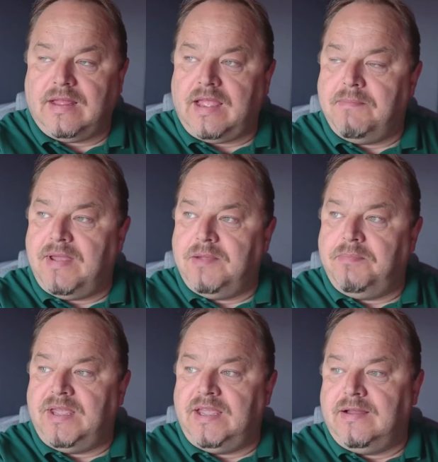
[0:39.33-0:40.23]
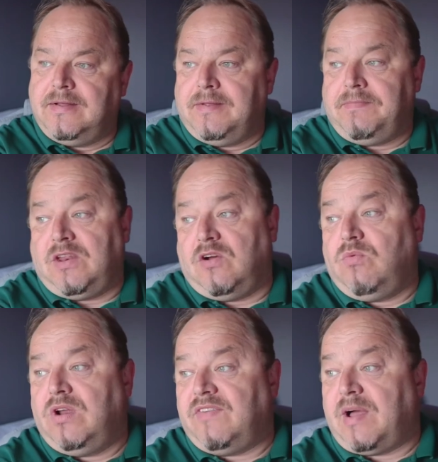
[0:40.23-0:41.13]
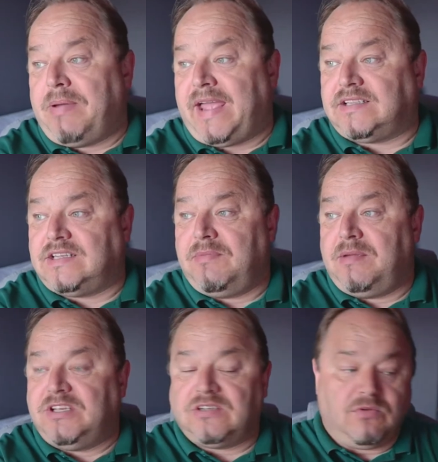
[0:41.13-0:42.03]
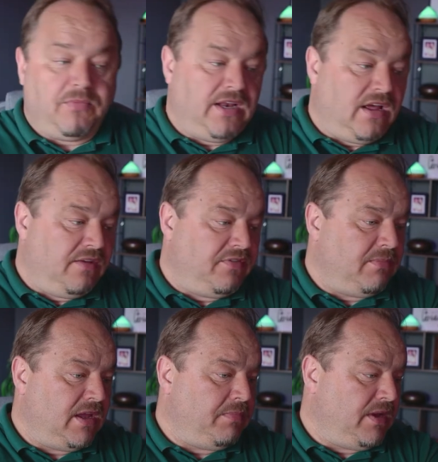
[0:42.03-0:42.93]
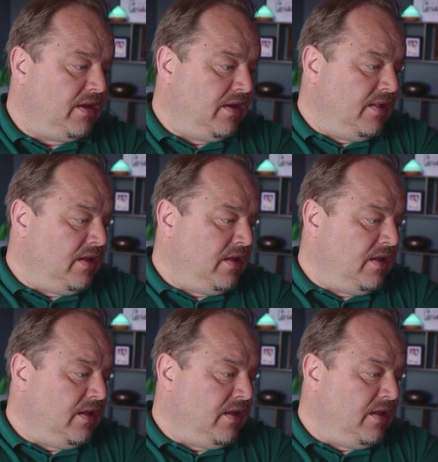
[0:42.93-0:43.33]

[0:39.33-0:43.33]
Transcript: It may be, you know, one of our pets, it may be someone we love, it may be,